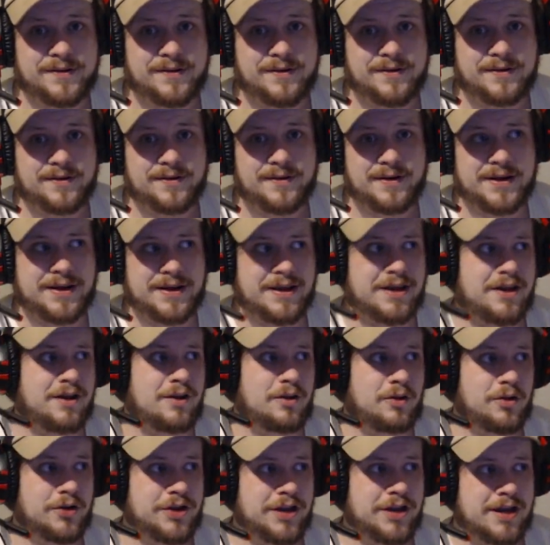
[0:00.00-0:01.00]
And hell,
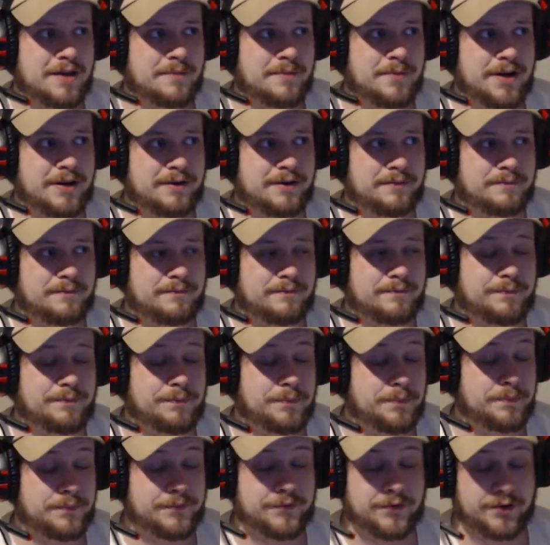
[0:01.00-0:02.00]
looking at my
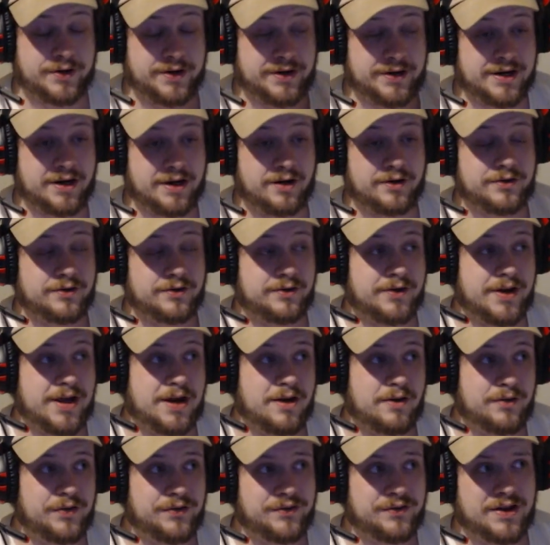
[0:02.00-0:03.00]
freaking character now,
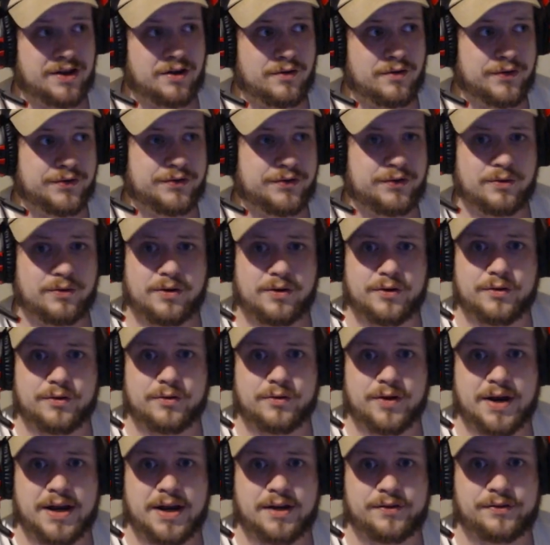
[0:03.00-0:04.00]
he's got over 200
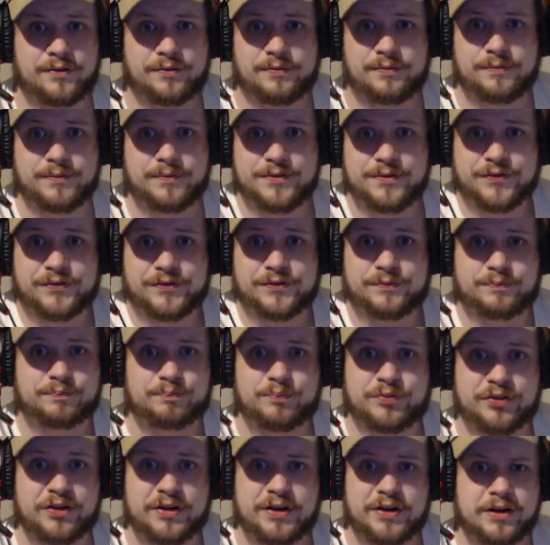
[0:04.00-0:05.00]
grand just
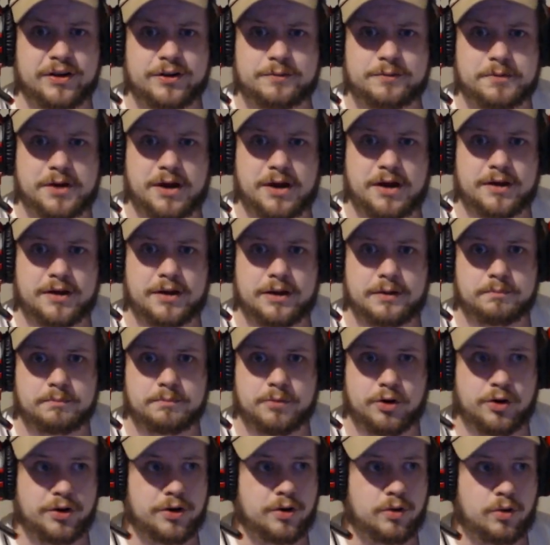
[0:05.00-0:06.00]
sitting in his pocket,
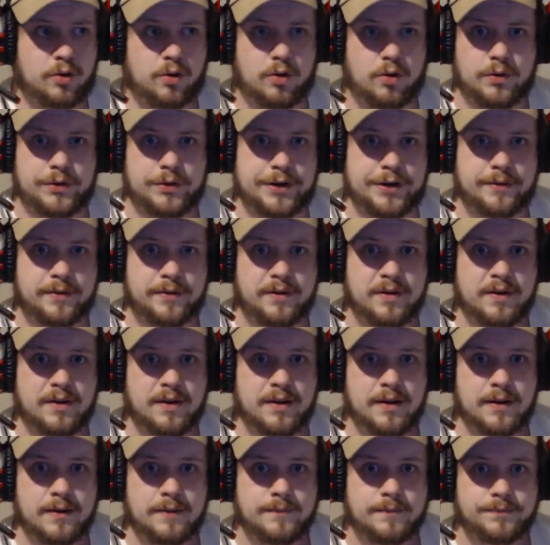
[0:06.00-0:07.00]
burning a hole in it.
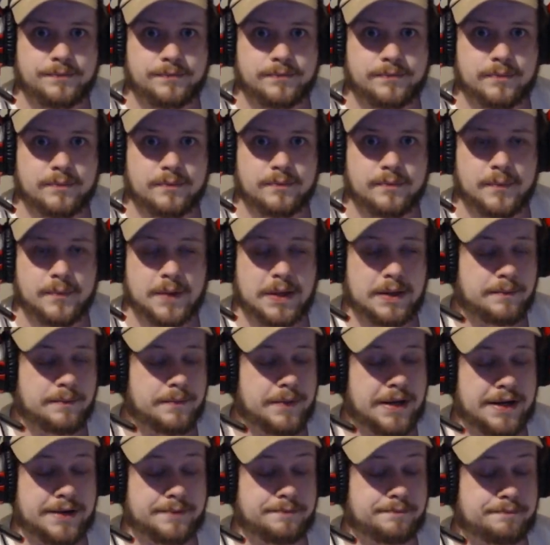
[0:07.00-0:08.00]

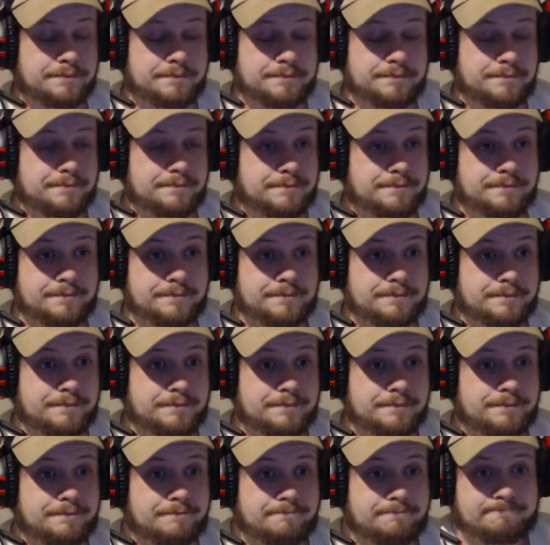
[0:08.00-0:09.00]
And
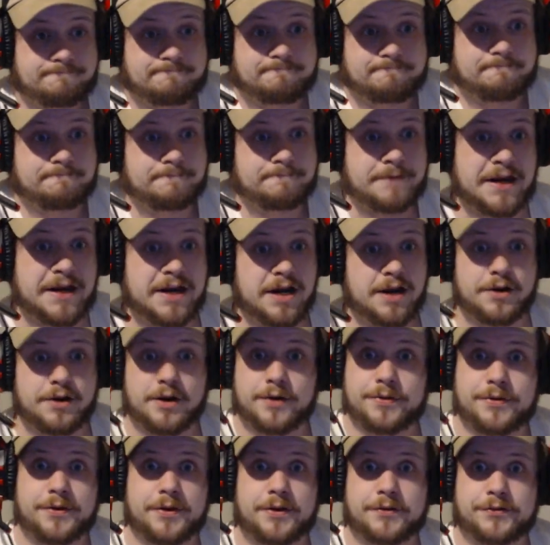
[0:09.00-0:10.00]
I got
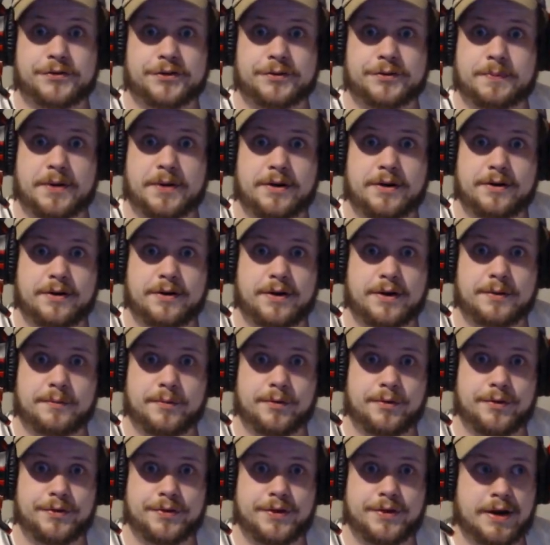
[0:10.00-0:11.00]
nothing else to spend it on,
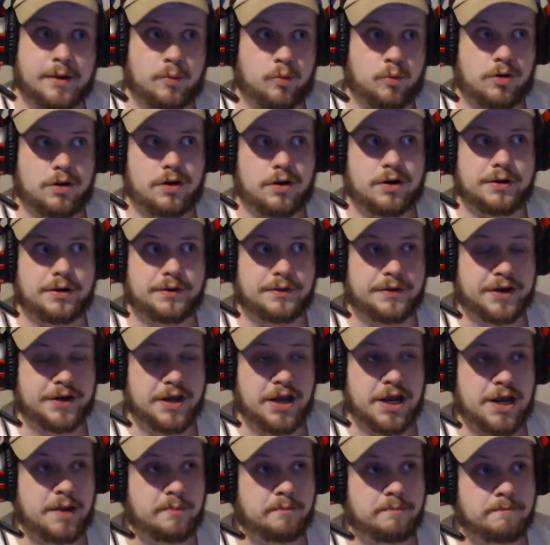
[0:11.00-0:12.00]
really, that I want in the
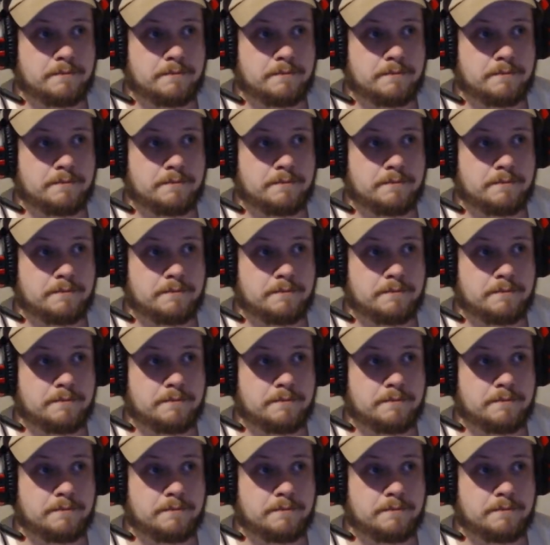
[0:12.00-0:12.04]
game.